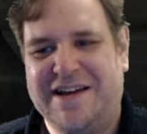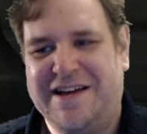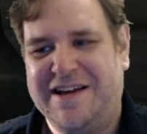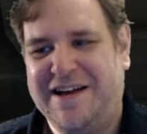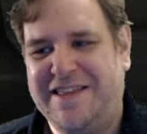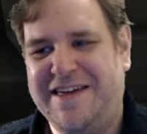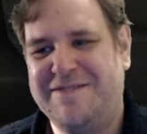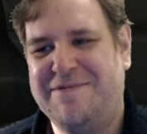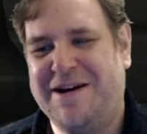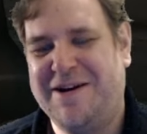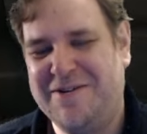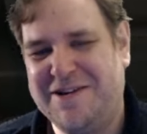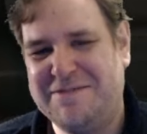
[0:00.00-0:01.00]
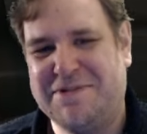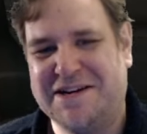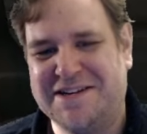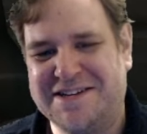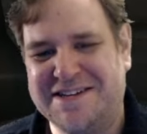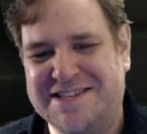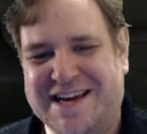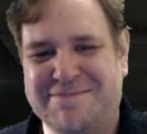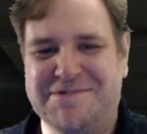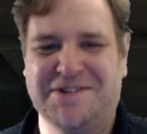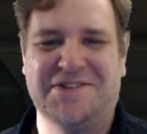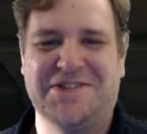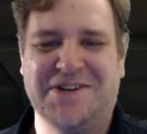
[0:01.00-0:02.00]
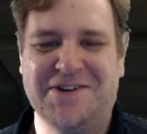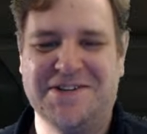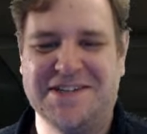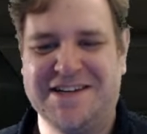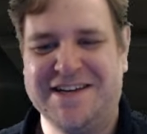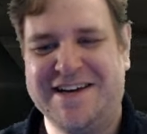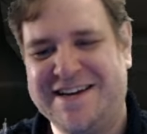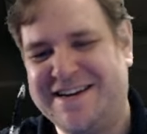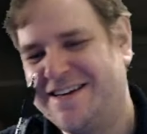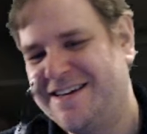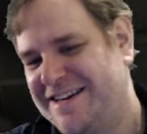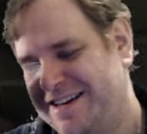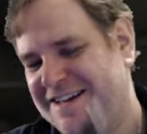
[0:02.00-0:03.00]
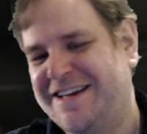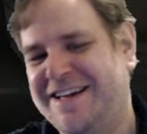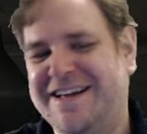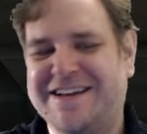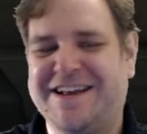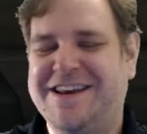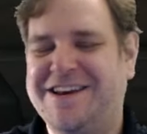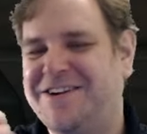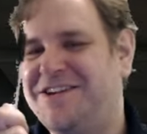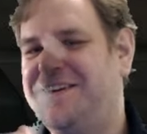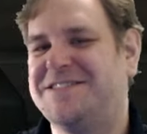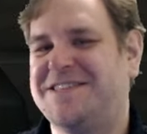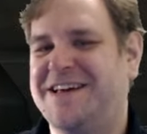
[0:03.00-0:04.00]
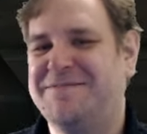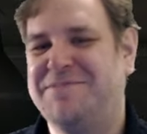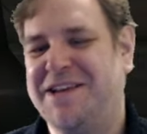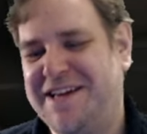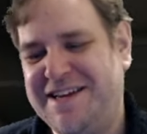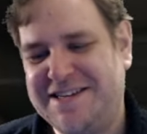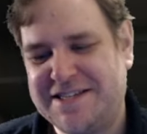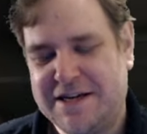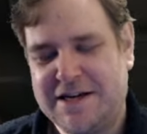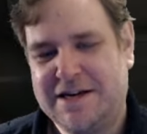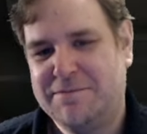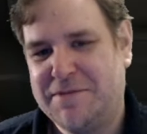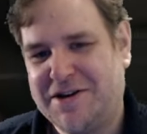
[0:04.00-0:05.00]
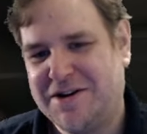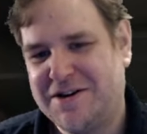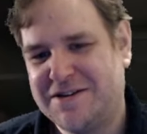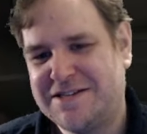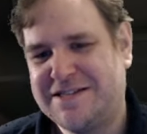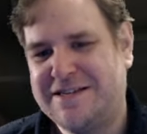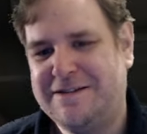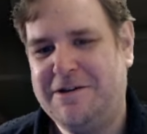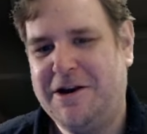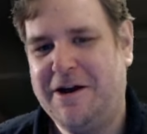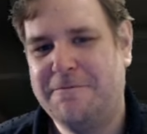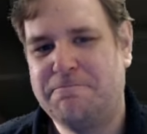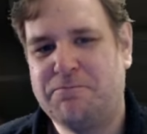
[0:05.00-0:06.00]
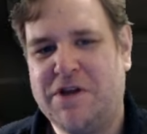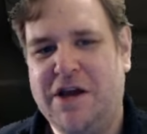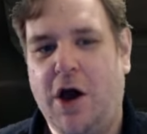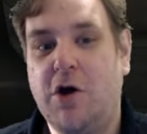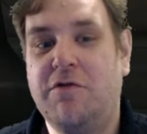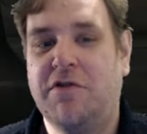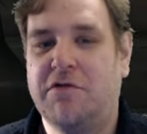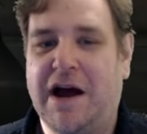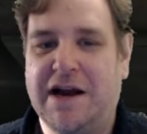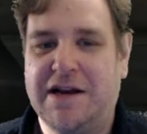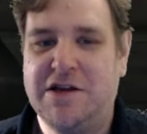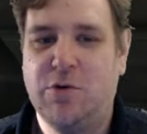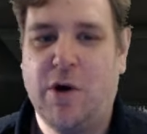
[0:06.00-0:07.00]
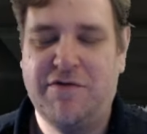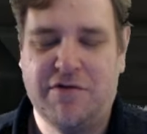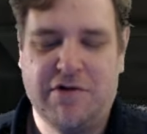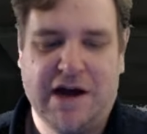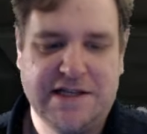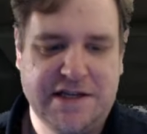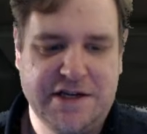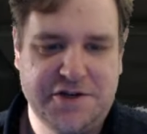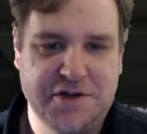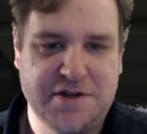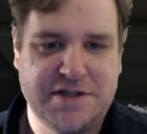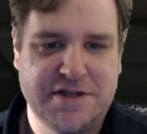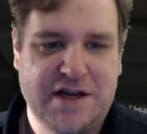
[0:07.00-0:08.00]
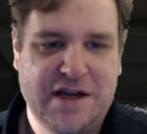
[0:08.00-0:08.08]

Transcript: And then my holy paladin tapped me on the shoulder and said, uh, can you not use that, please? Because, you know, it overwrite, you overwrite each other's.